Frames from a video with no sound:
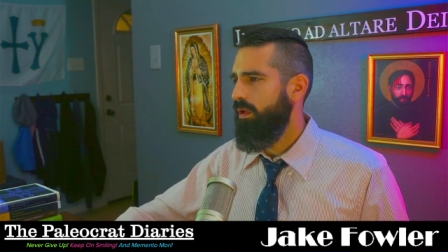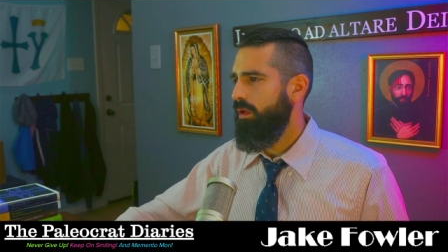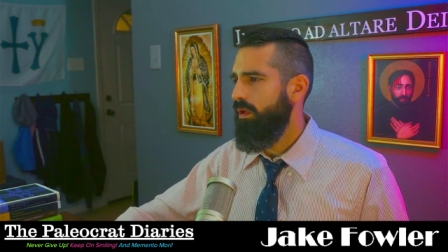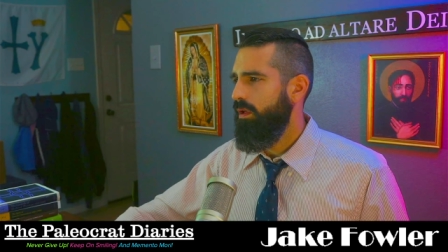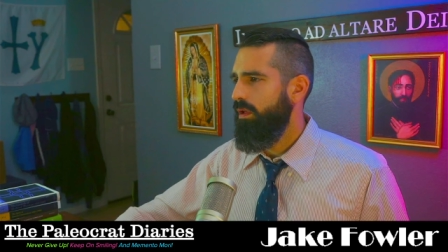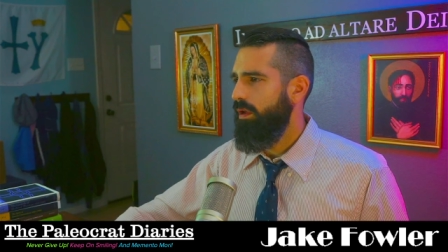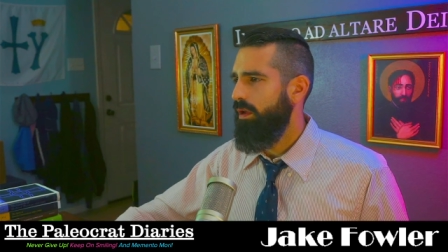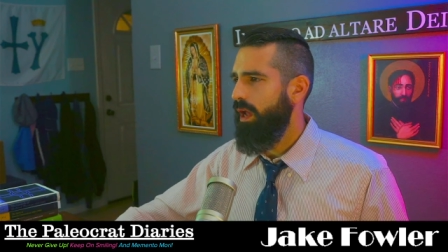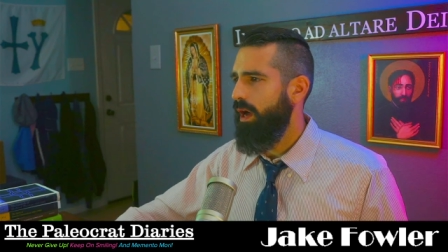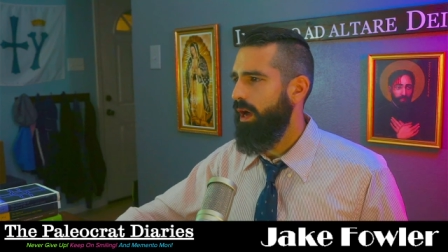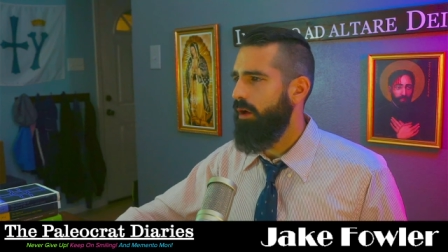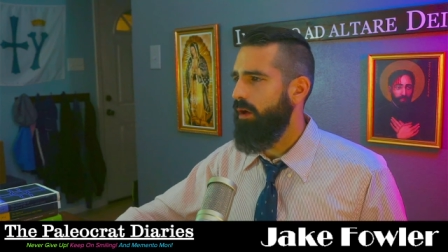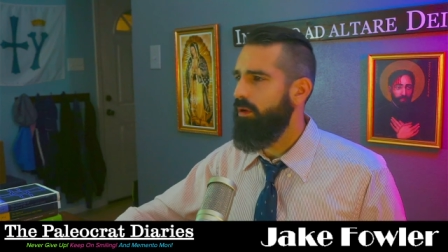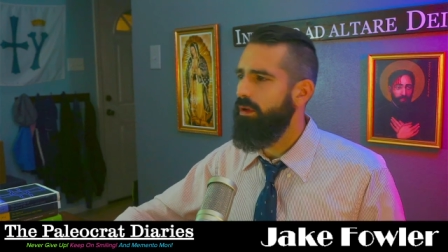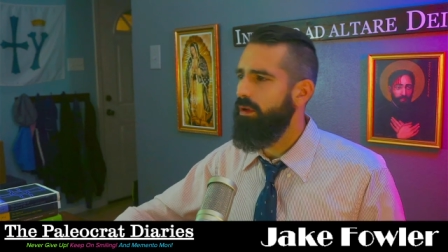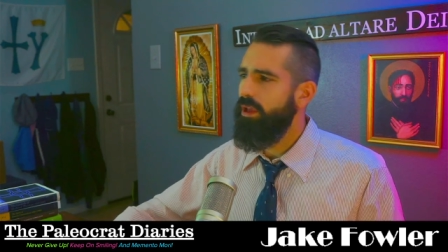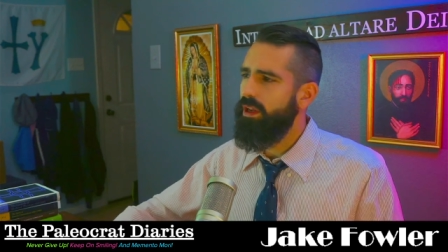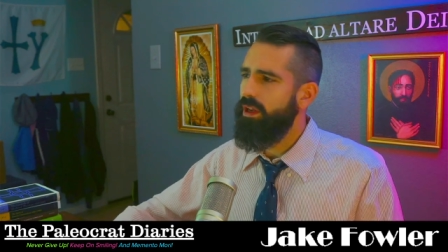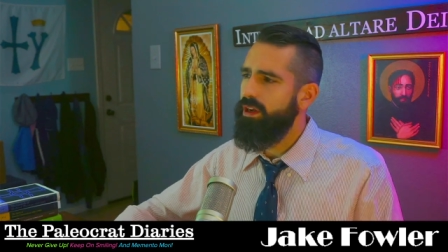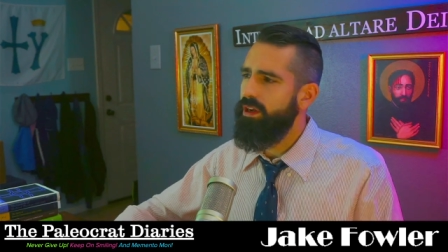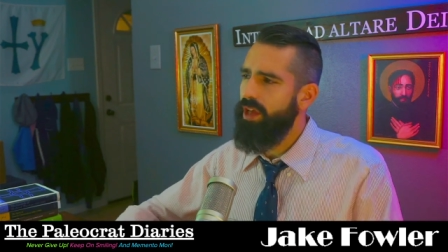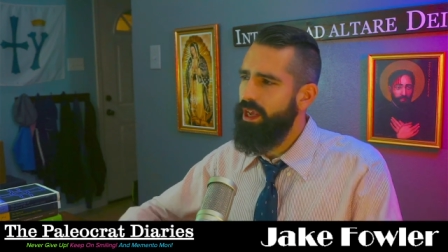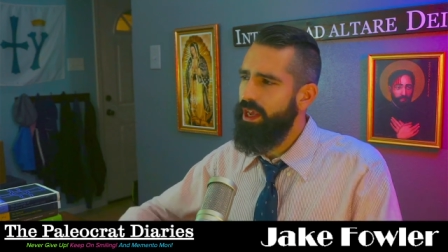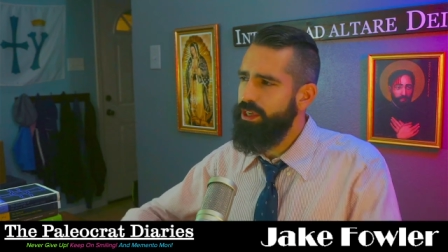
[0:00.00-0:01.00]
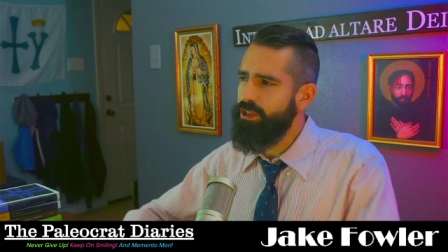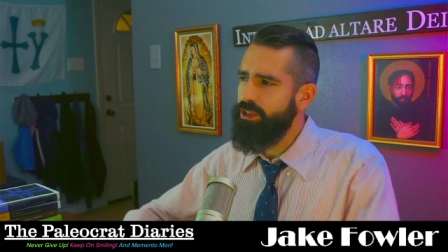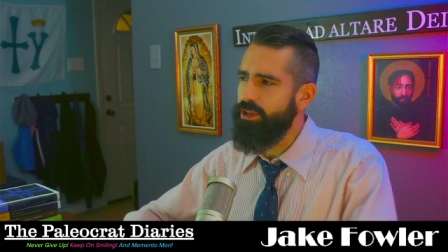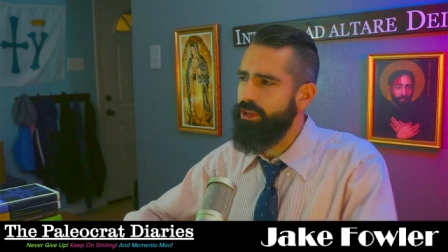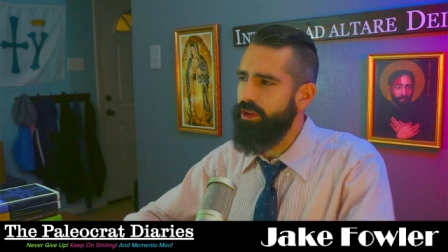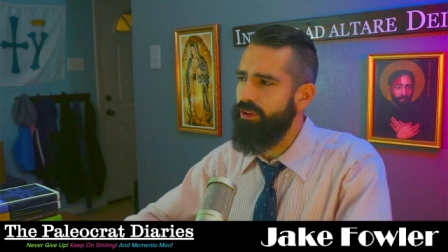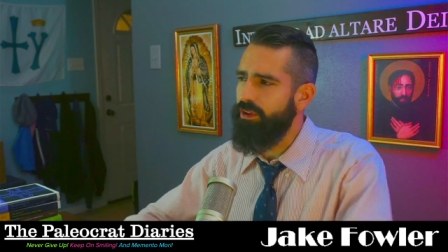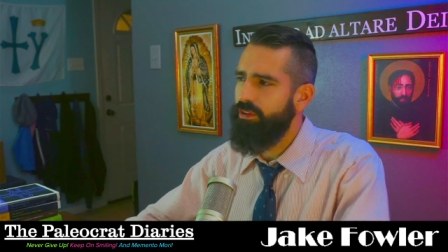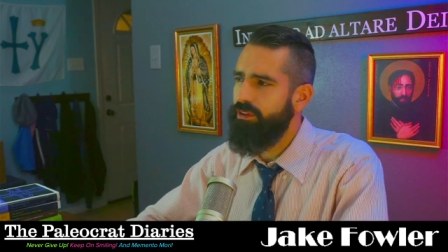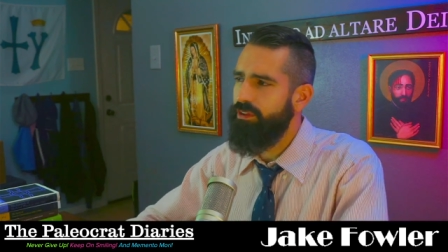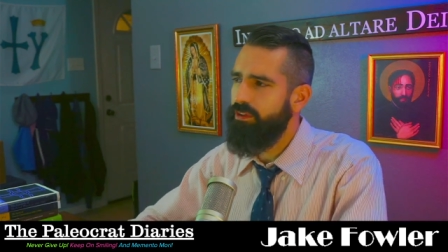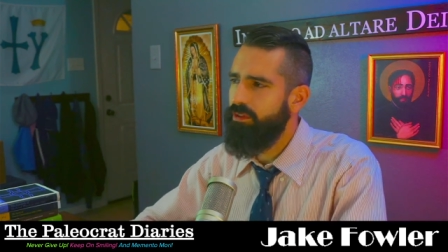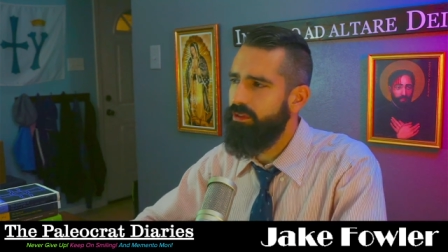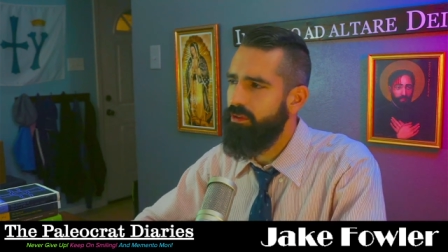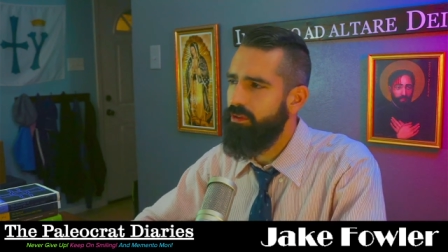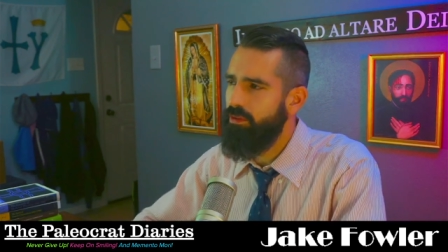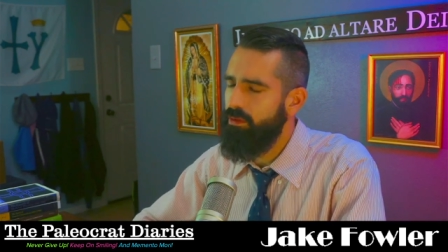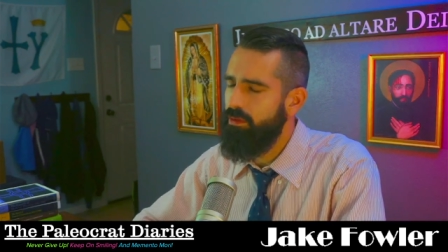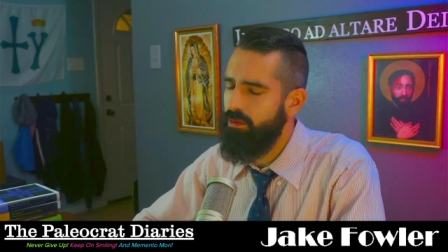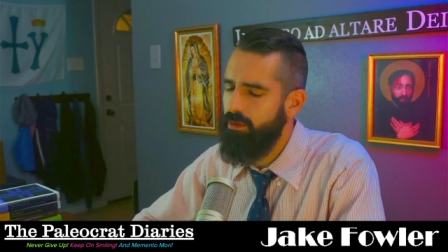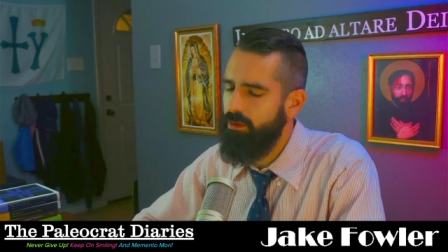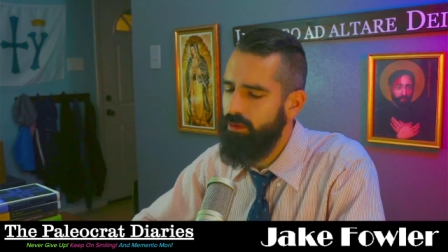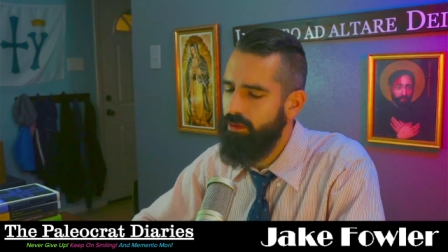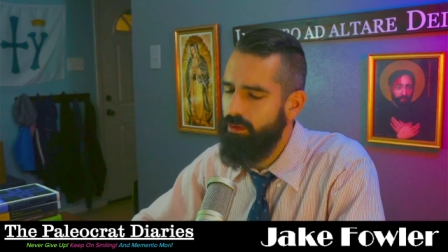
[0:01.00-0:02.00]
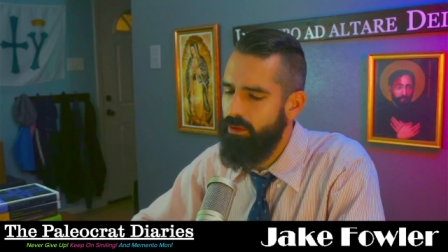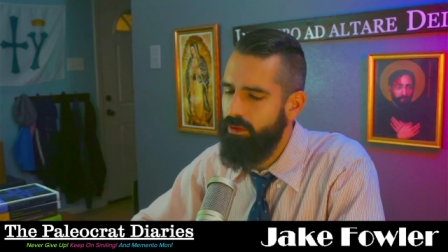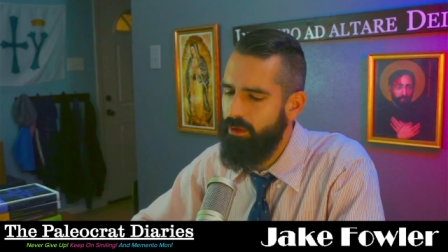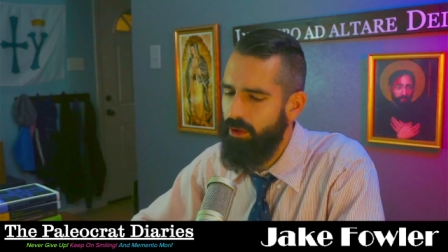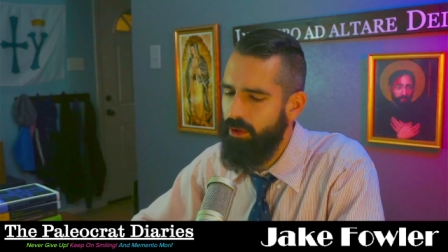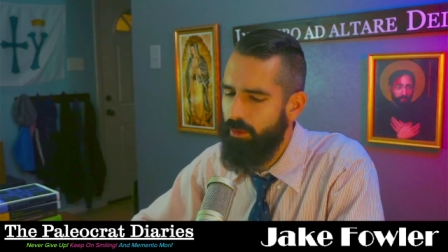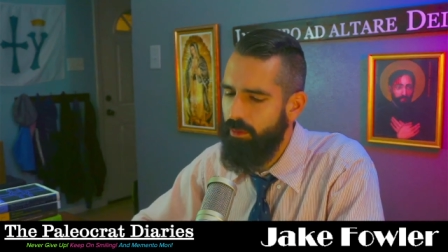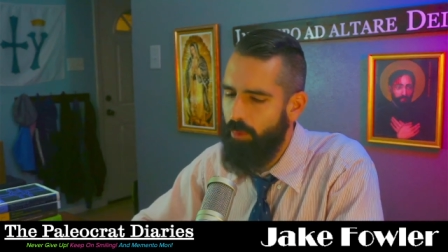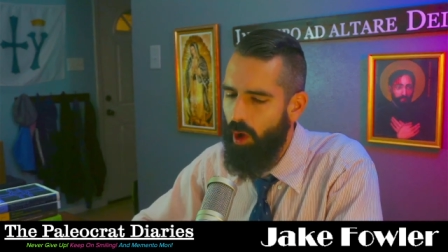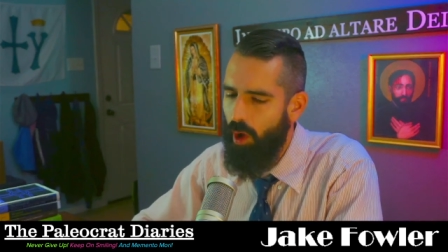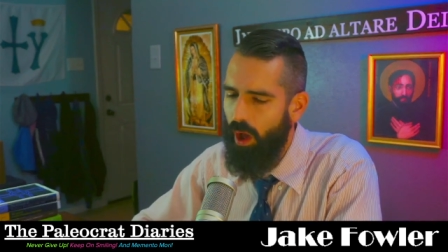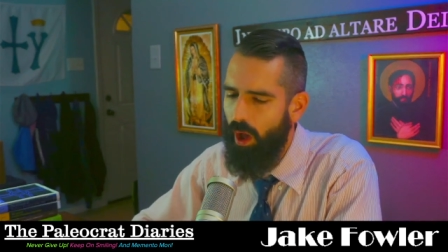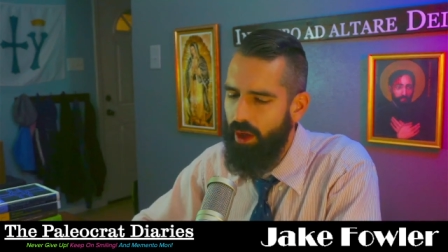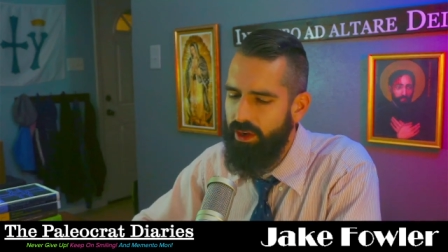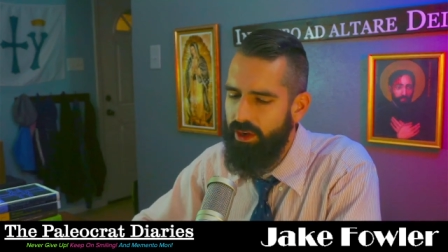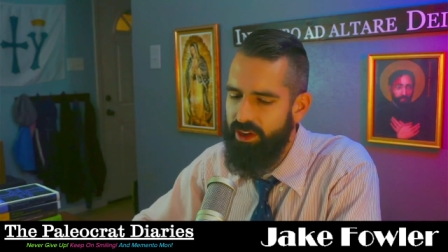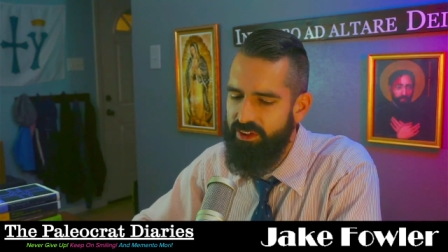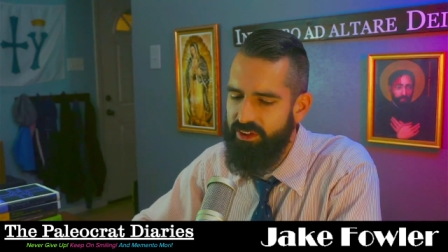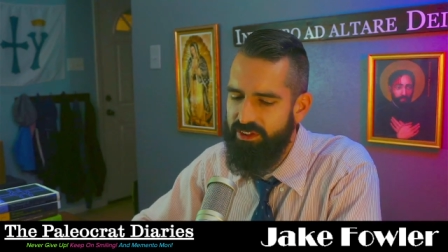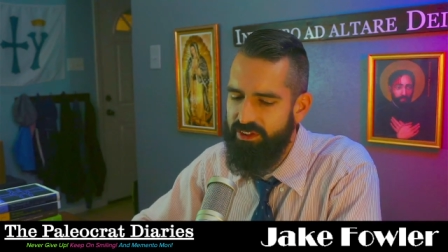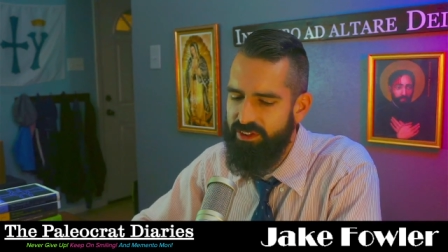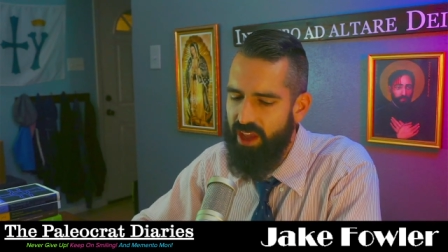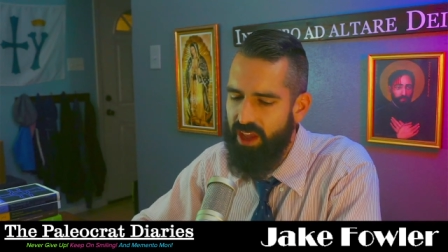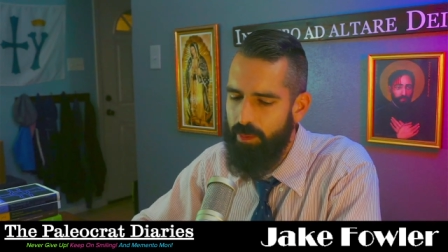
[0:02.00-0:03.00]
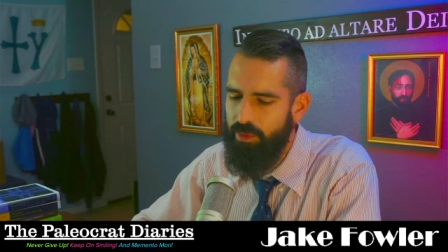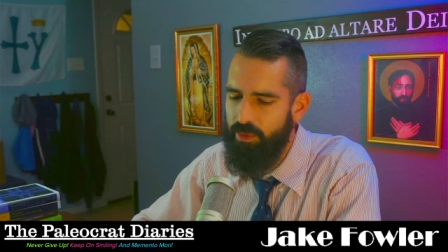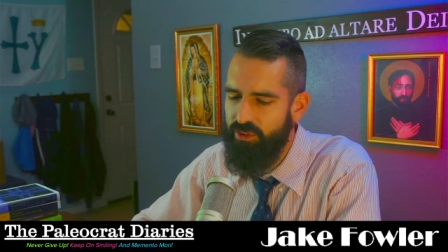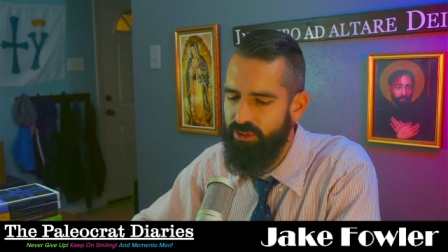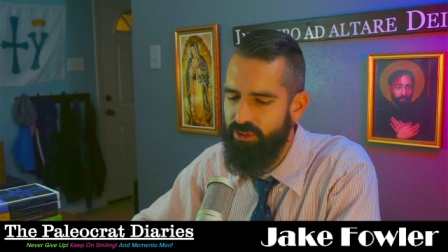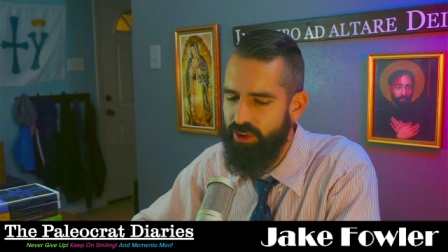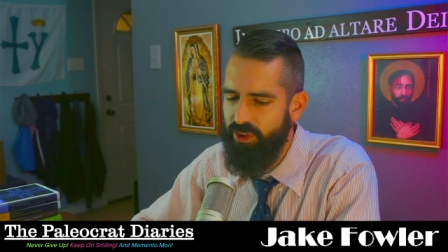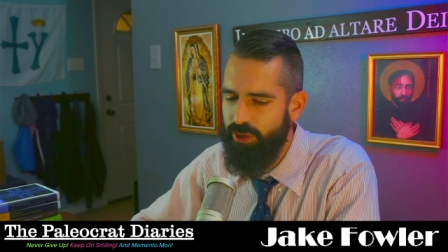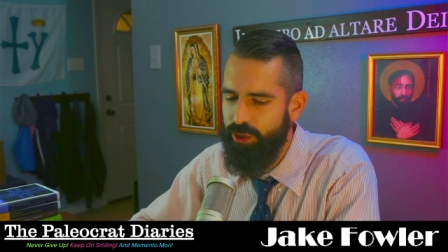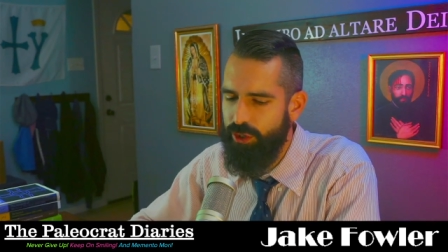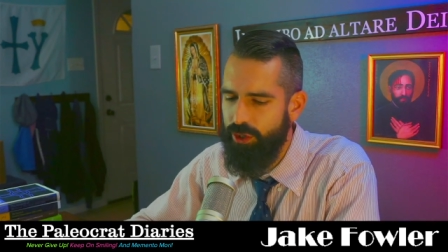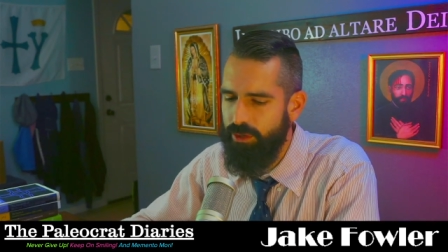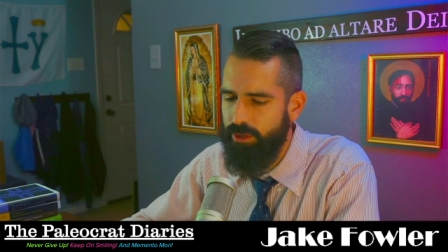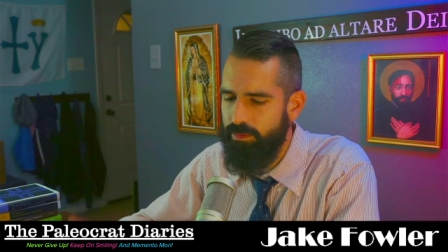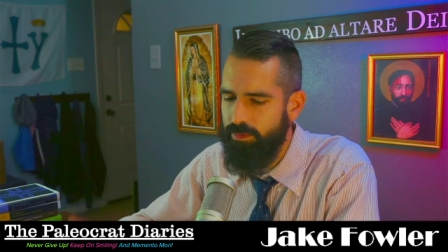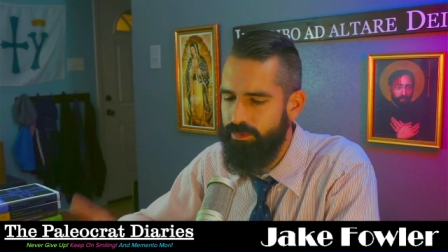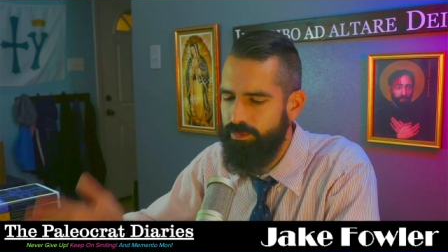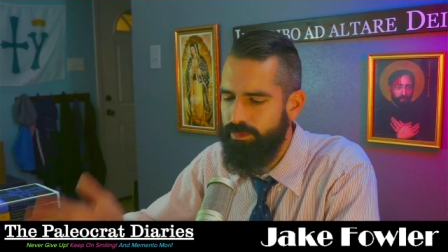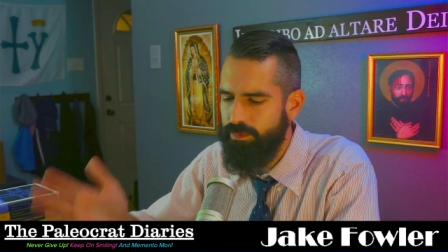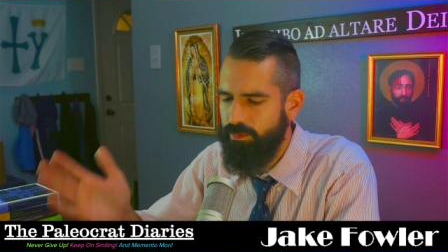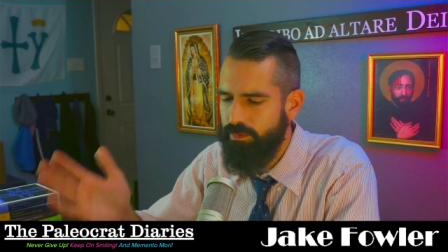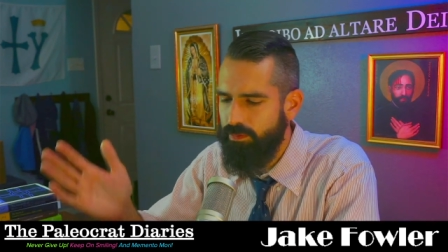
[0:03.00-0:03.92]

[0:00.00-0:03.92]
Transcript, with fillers: Now, Ignatius, upon his deposition,